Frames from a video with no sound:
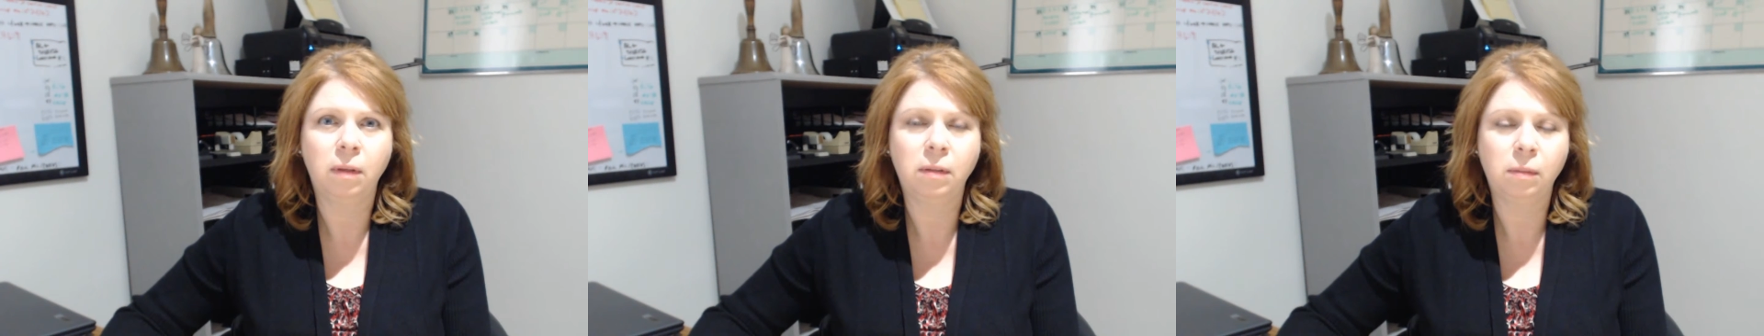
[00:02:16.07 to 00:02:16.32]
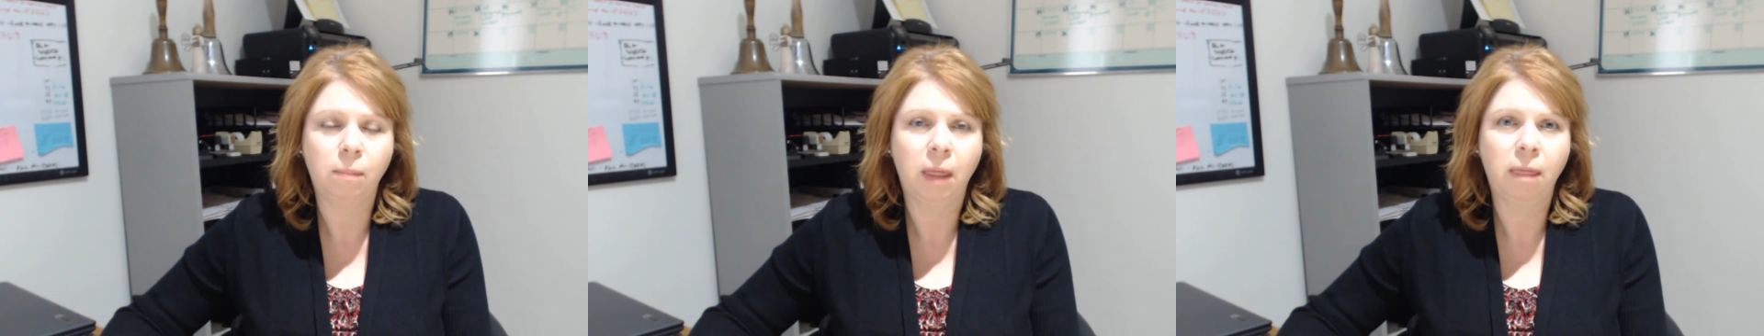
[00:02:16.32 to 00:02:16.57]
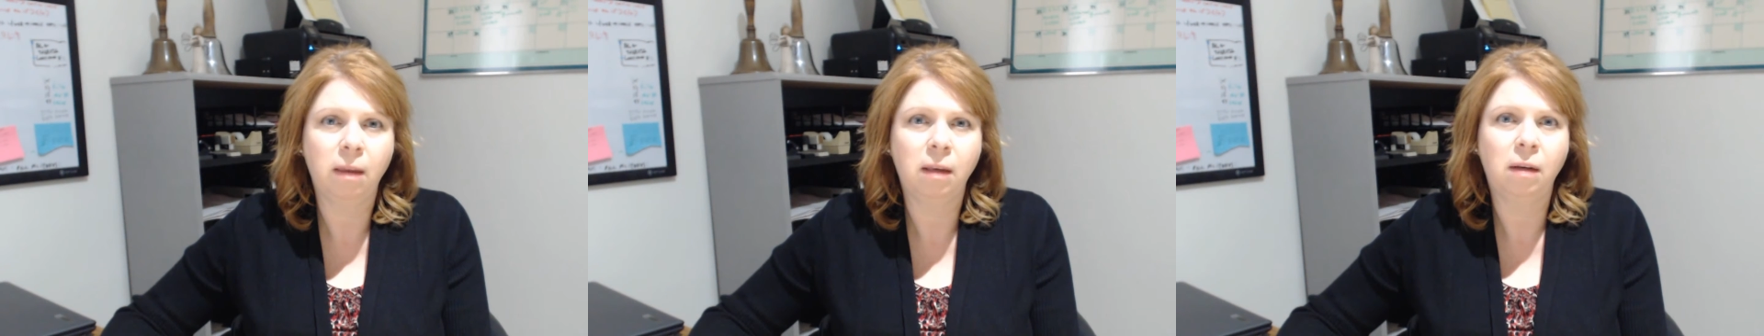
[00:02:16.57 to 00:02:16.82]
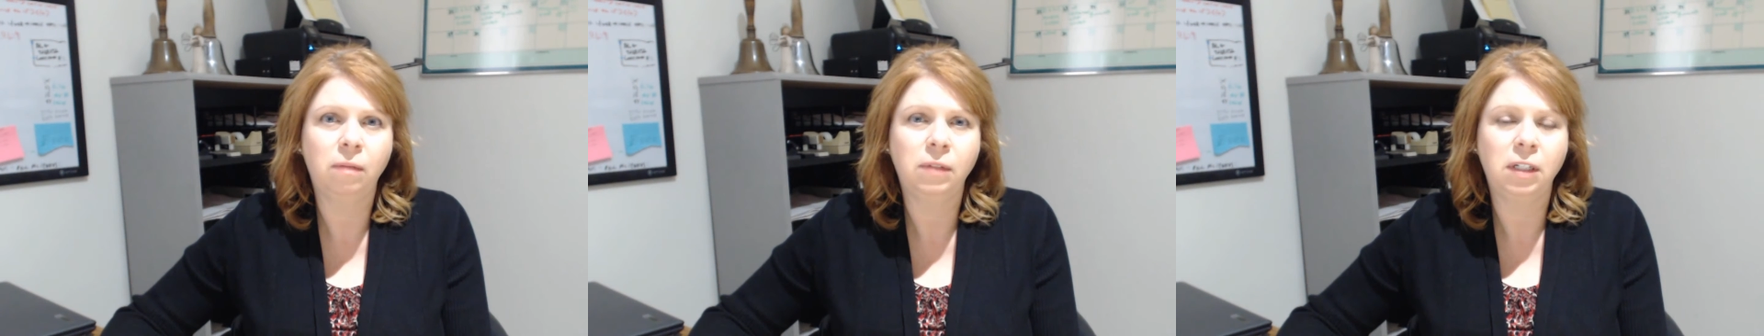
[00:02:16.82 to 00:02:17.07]
this method
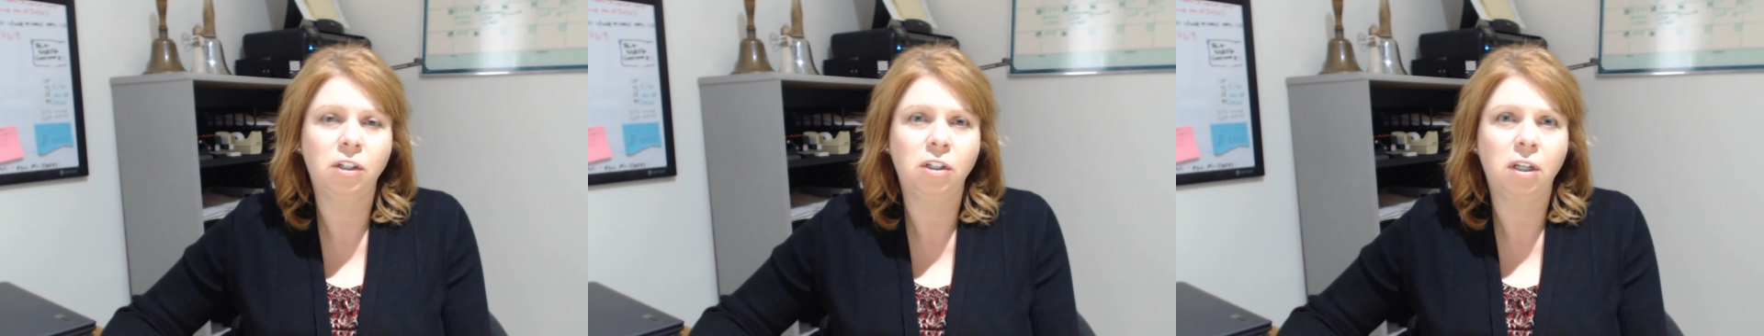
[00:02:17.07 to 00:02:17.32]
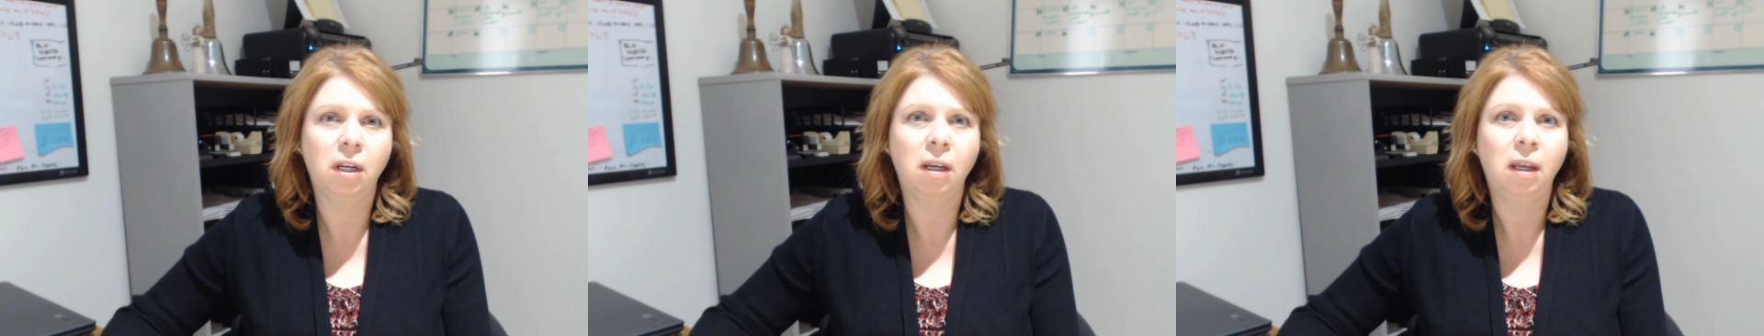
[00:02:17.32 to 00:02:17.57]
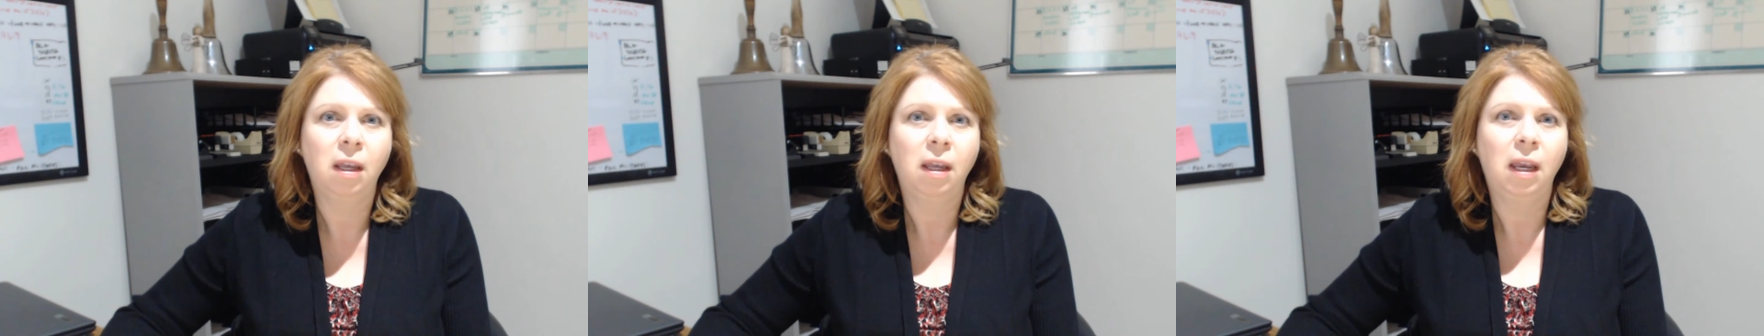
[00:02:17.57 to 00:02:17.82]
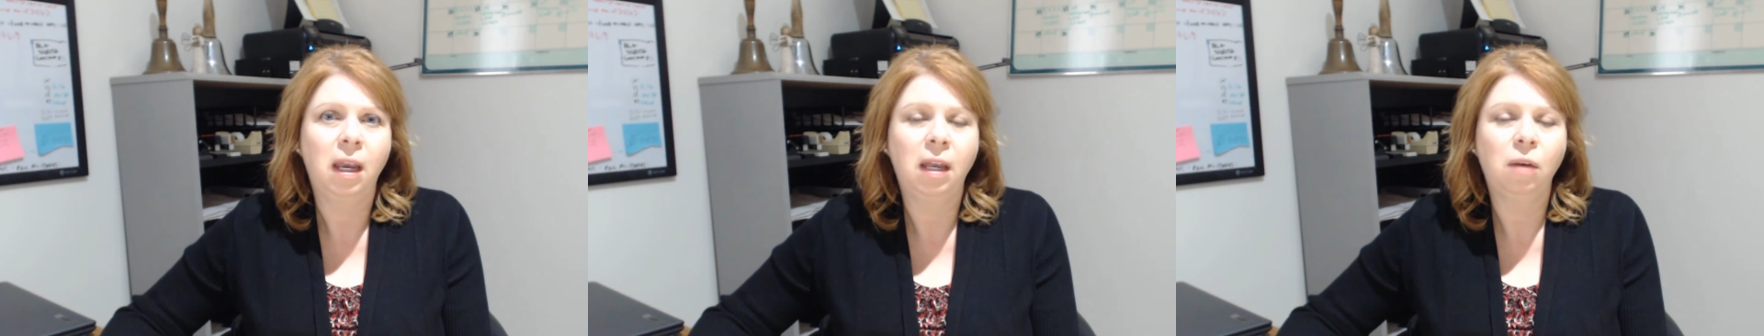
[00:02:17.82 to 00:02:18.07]
of teaching,
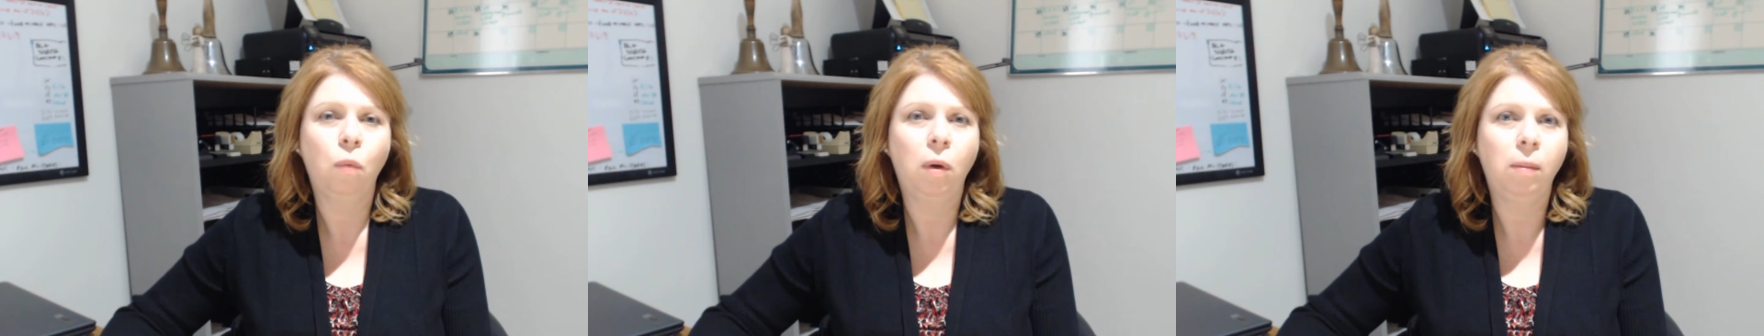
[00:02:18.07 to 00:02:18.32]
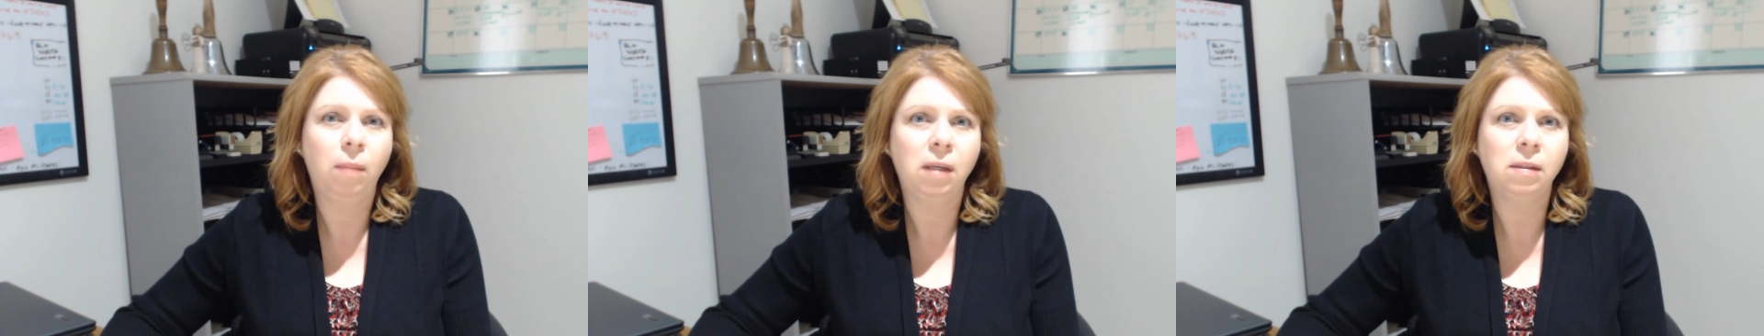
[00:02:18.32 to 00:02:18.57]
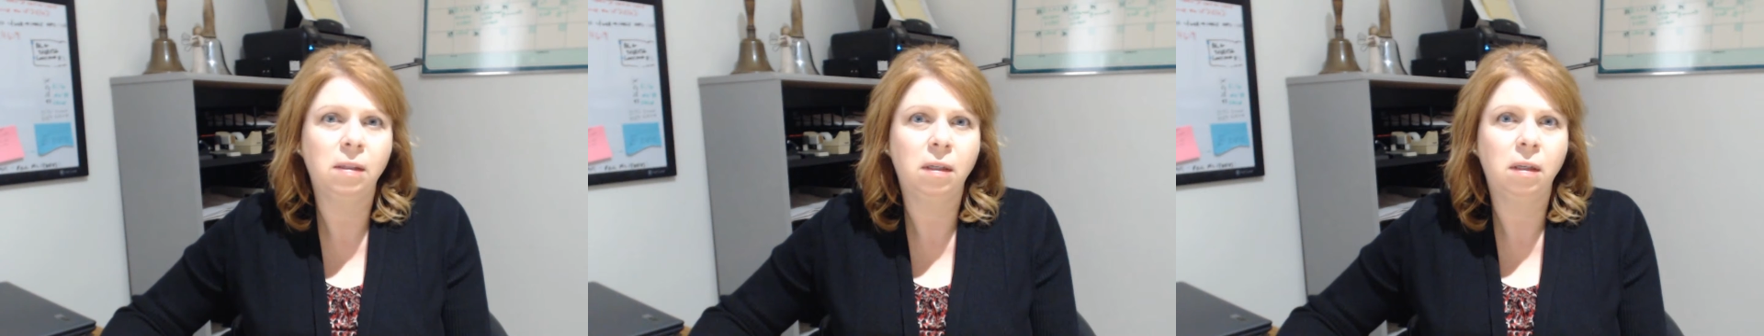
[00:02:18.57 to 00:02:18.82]
and what makes it